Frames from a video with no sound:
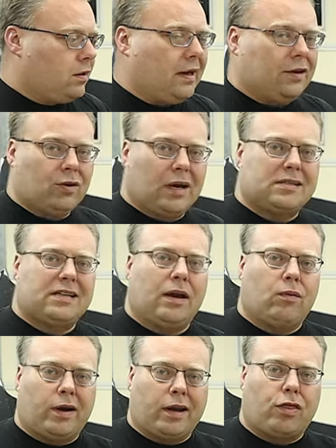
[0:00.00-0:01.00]
I do gotta say,
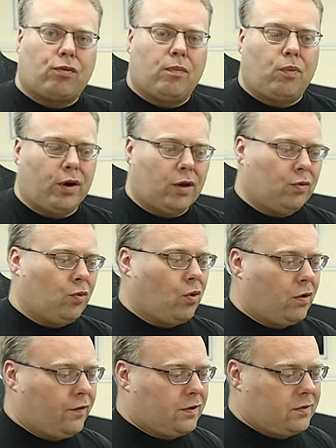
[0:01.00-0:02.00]
running the 3.0
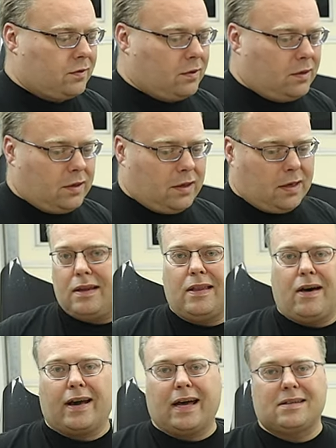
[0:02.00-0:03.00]
orifice
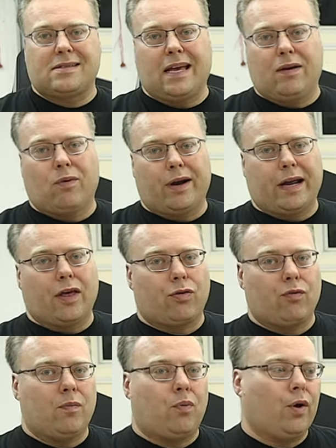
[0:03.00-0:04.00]
now I gotta say, running a
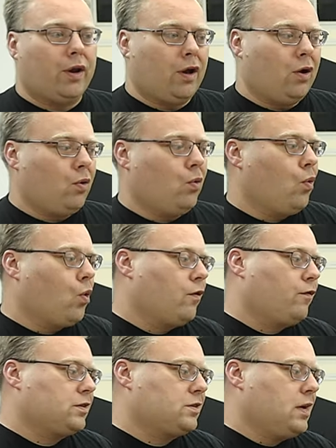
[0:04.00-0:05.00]
3.0
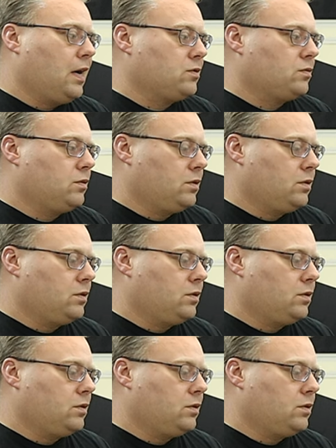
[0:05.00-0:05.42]
orifice nozzle.